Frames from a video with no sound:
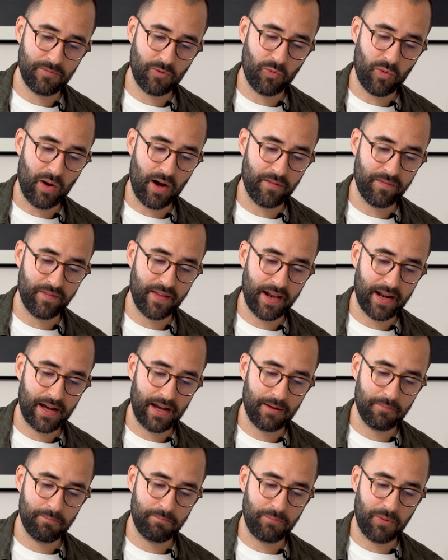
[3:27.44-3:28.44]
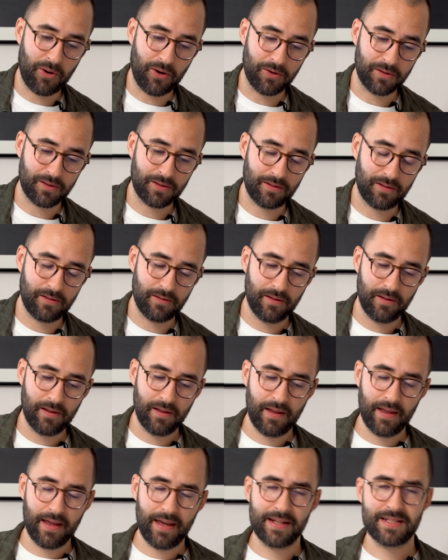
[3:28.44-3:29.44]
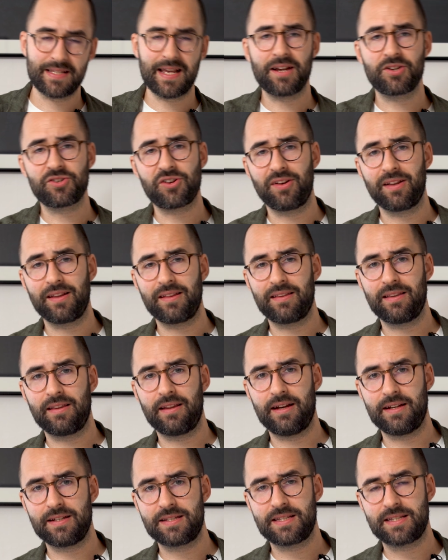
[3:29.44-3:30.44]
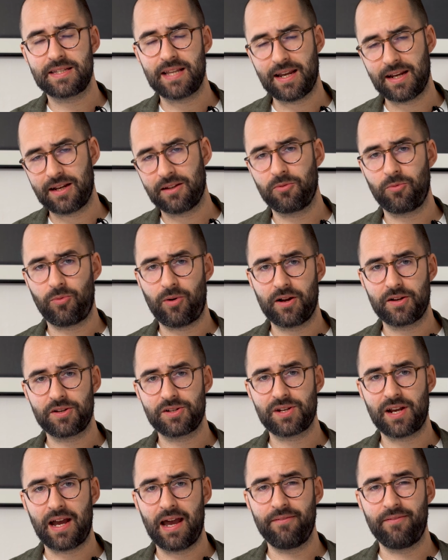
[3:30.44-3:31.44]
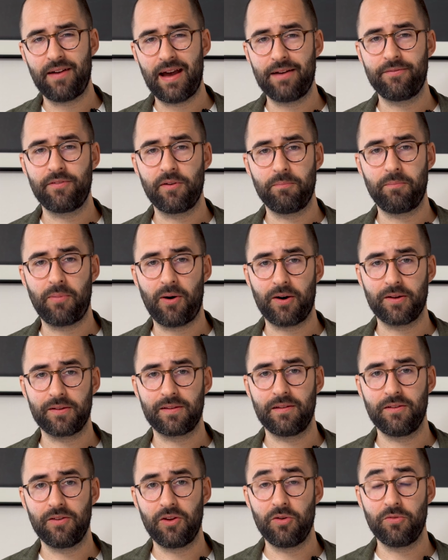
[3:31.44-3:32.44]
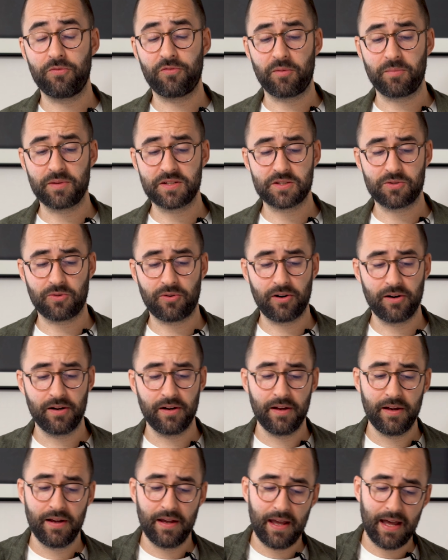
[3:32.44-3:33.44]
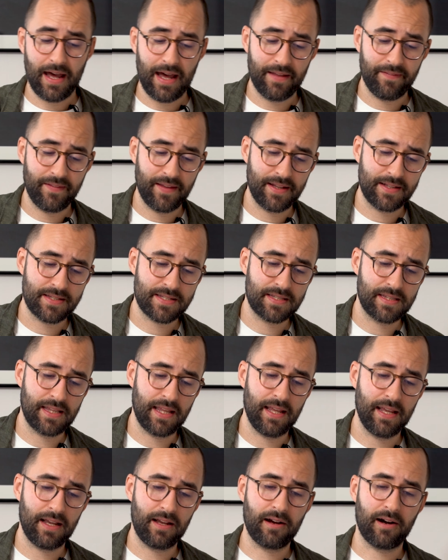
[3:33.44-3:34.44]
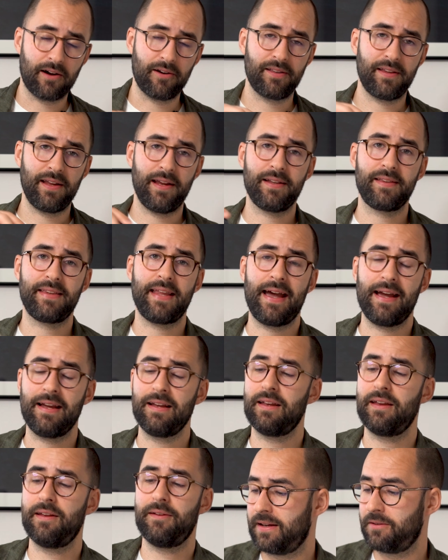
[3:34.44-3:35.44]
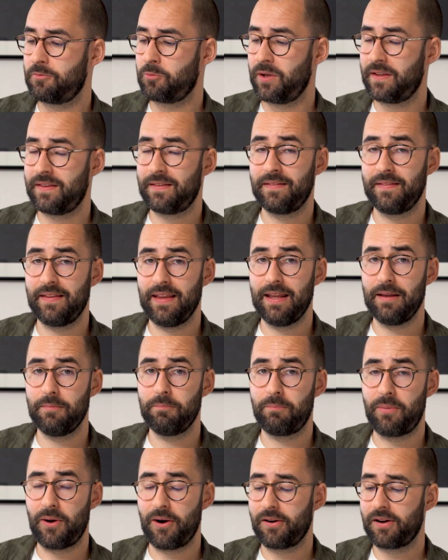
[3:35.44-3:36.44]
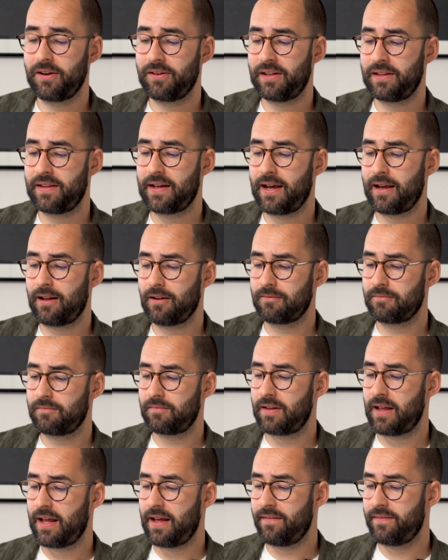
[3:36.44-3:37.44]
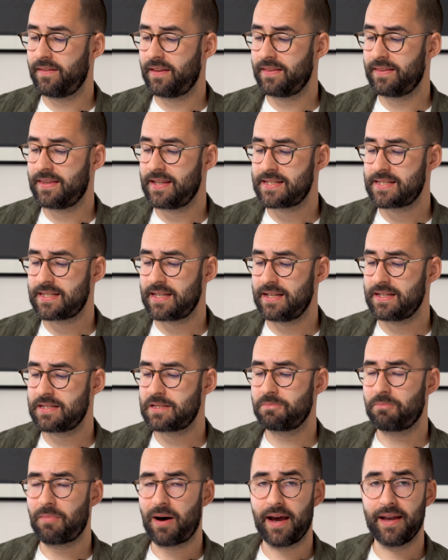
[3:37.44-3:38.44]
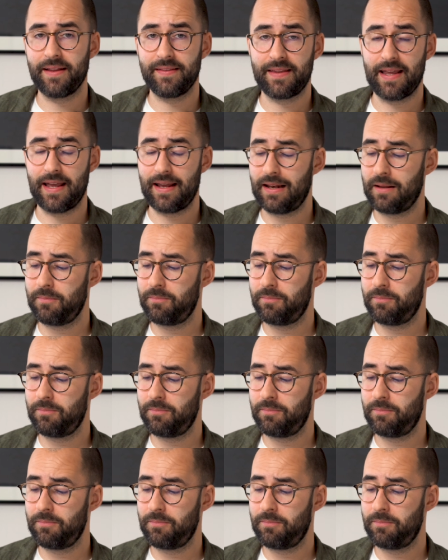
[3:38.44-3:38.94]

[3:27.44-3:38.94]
one that I bought. It's actually the second watch I've ever bought new from a store. And it's the Cartier Tank with the burgundy dial. And this is my daily